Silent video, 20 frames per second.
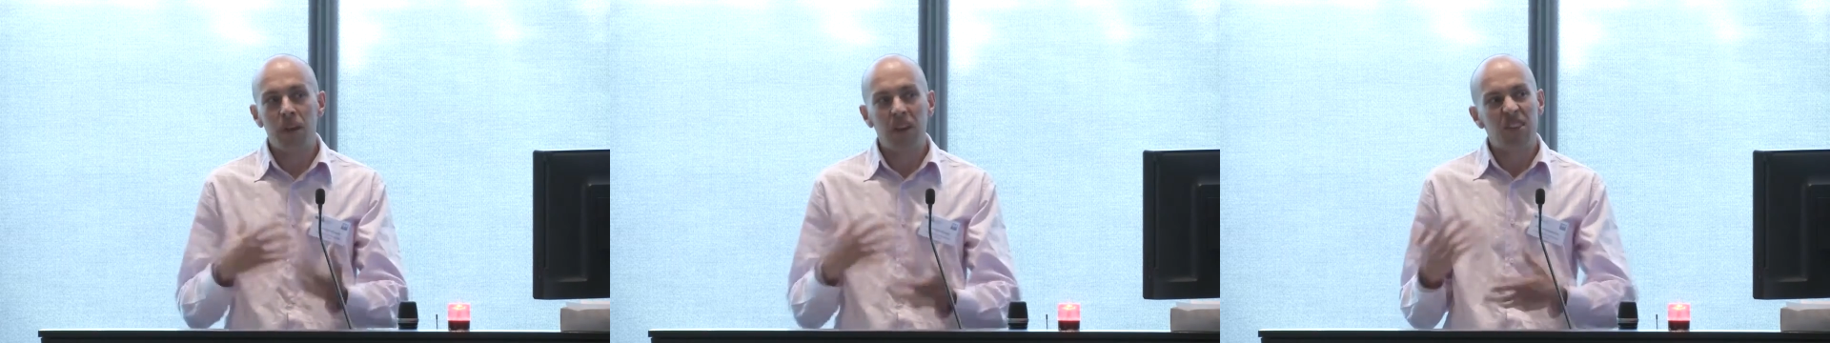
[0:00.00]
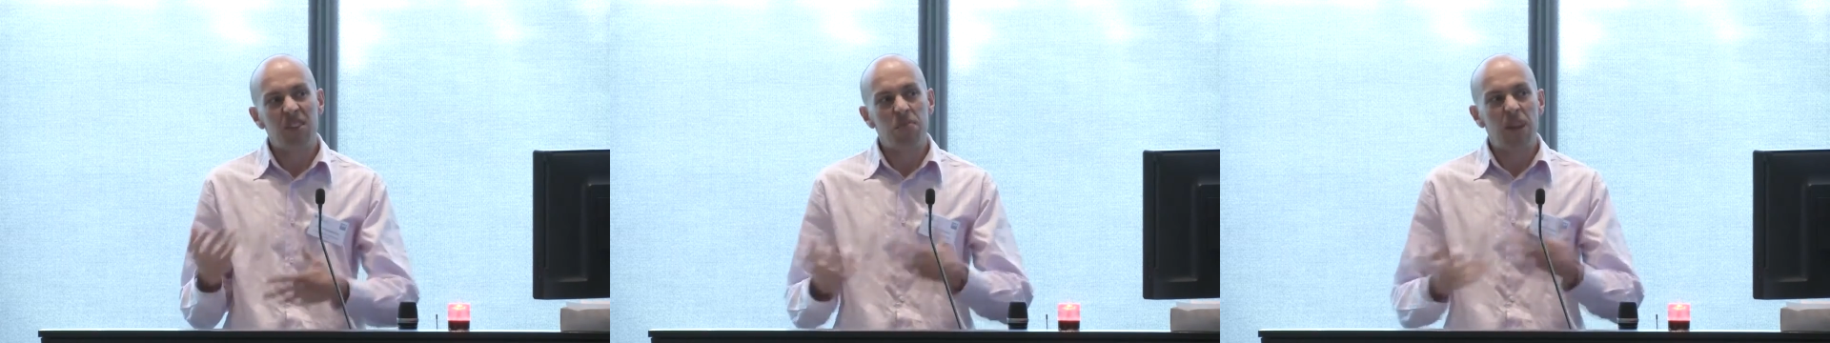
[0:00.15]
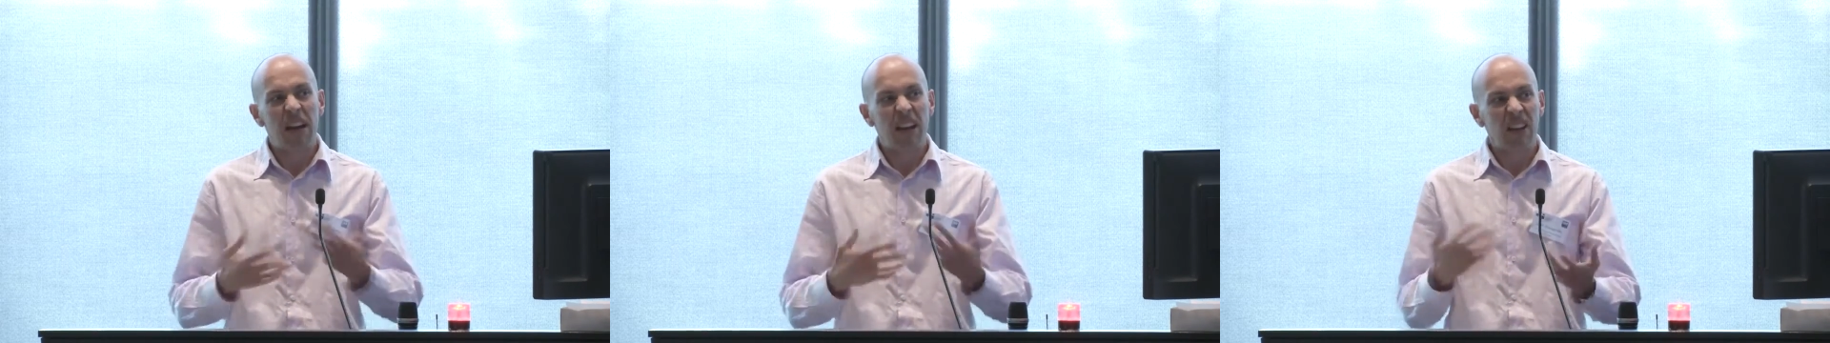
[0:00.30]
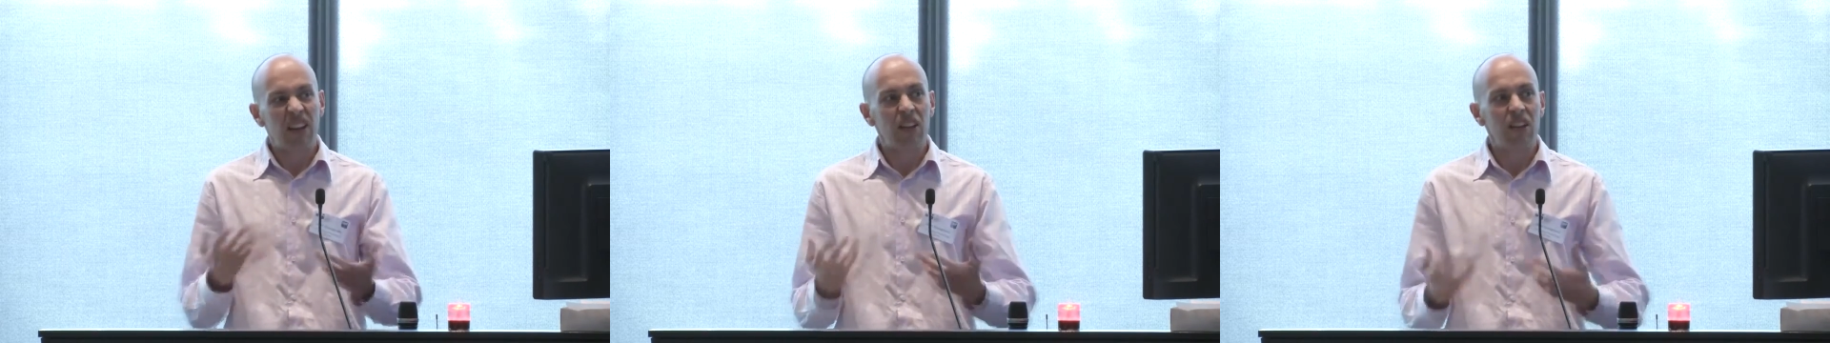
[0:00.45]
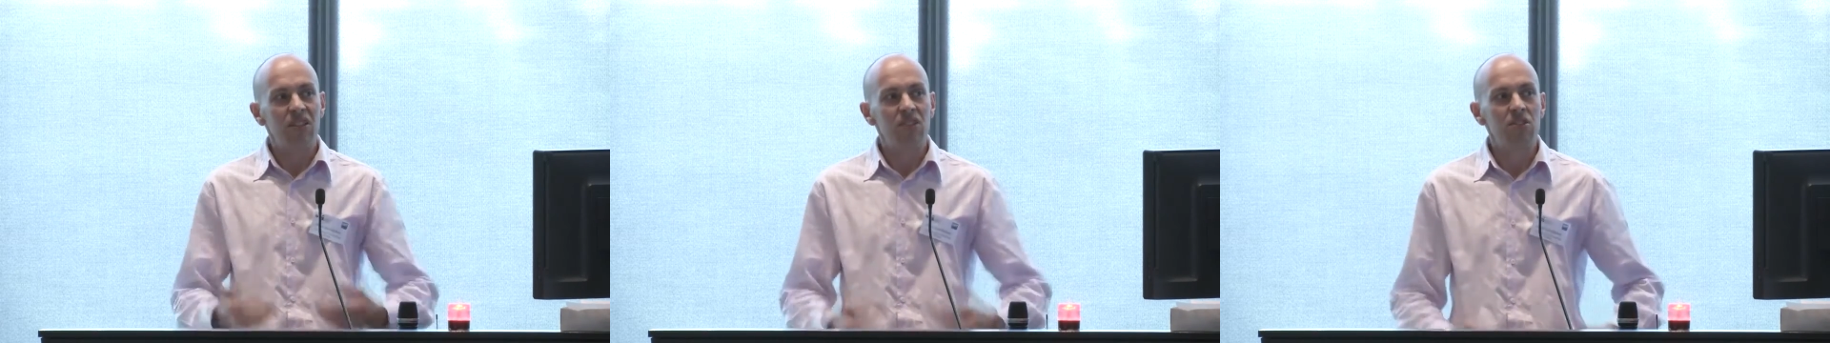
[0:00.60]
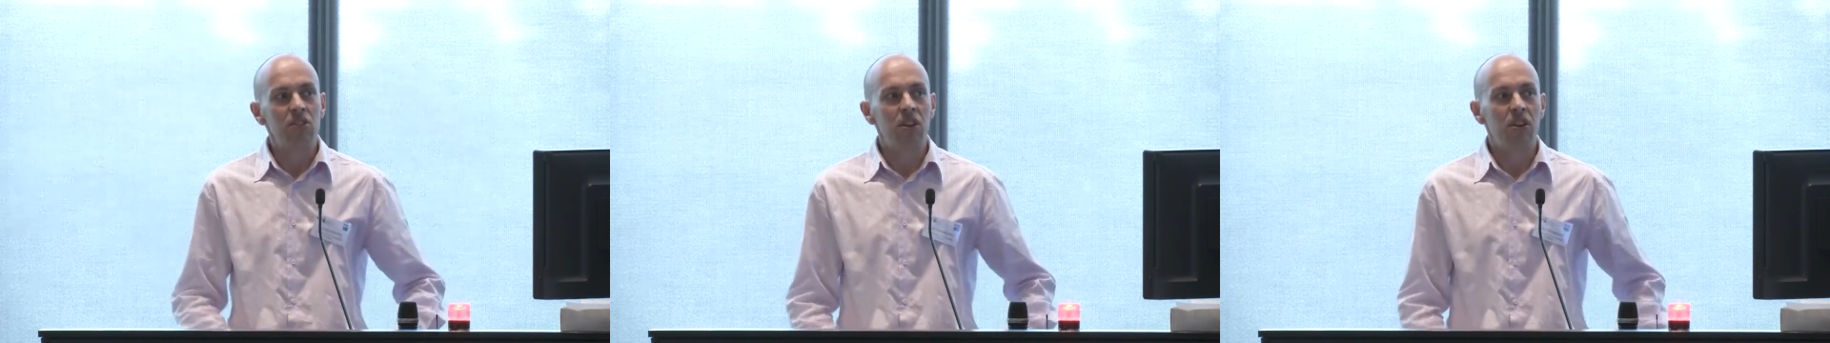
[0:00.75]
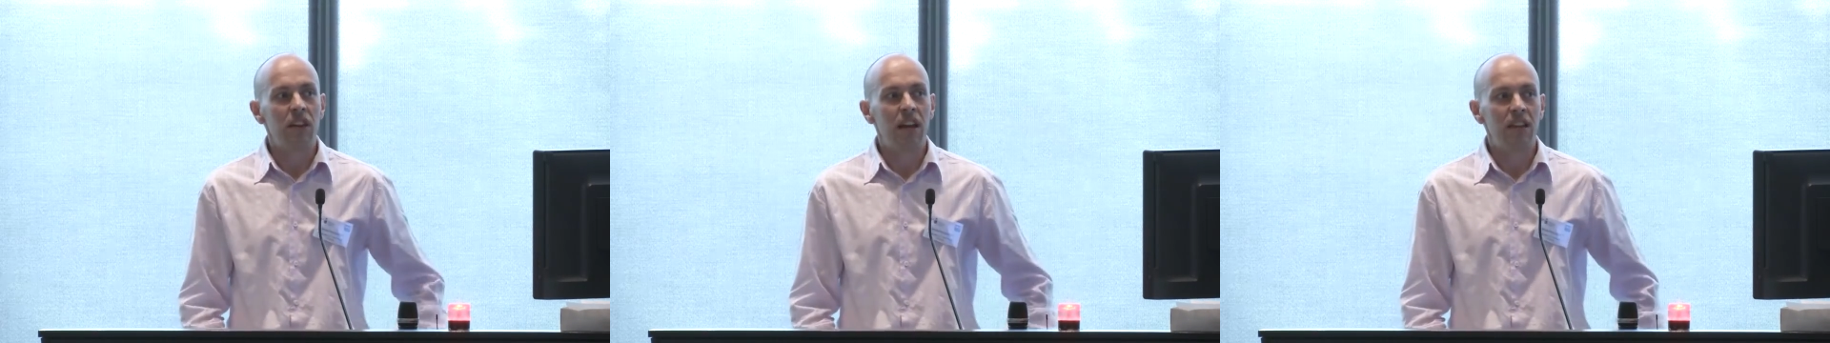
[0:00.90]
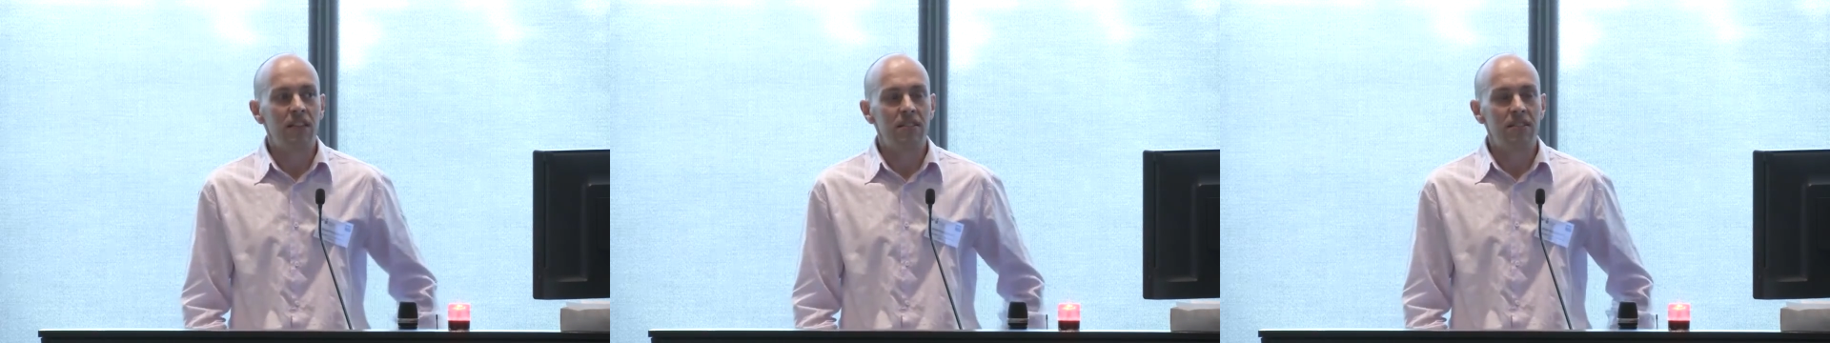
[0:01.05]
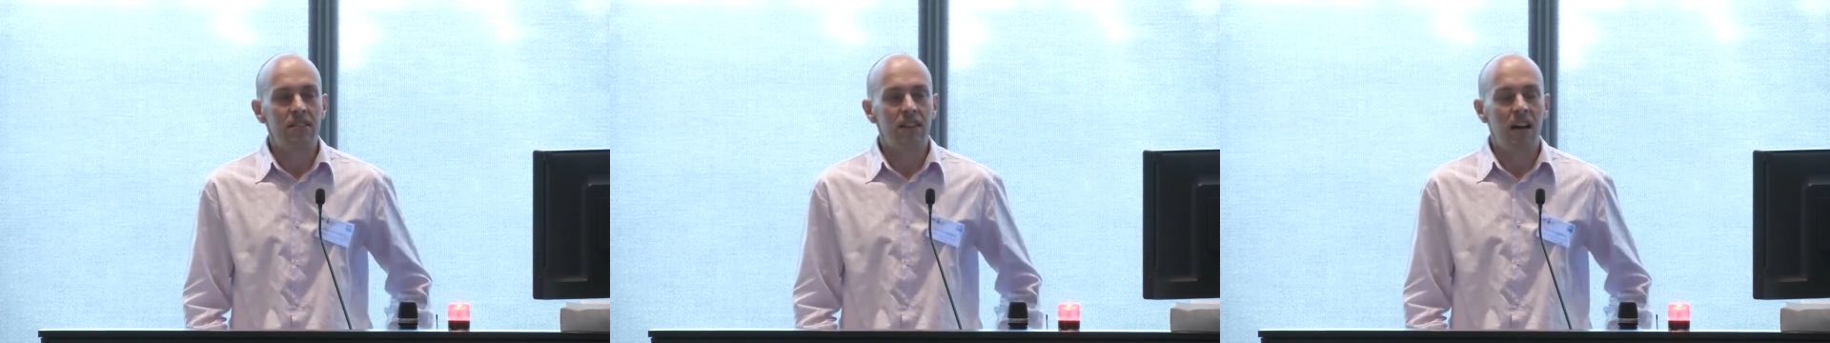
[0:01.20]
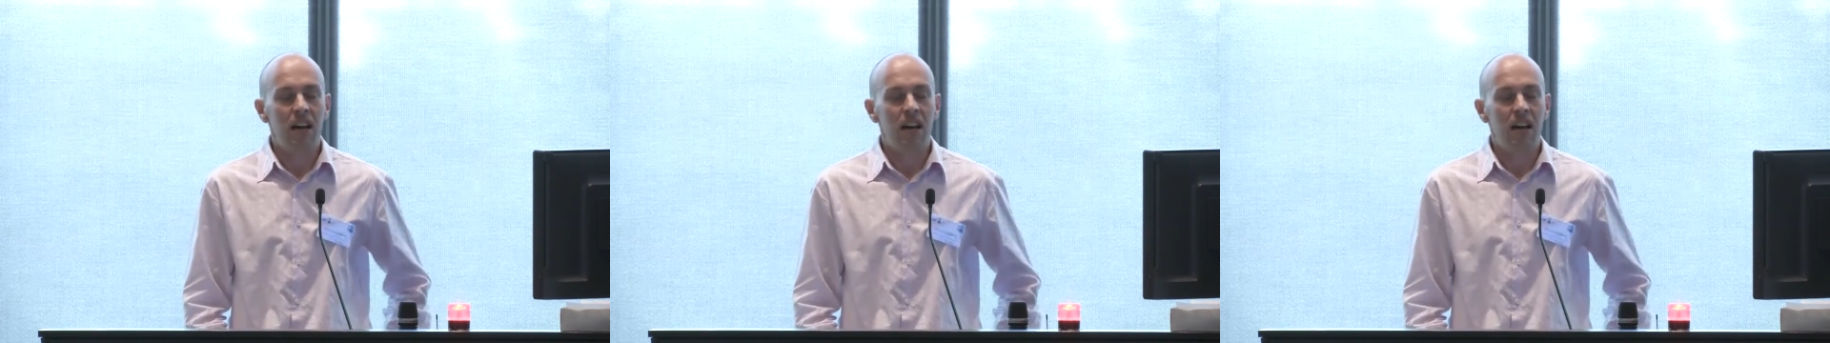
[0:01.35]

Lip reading: mathematically so that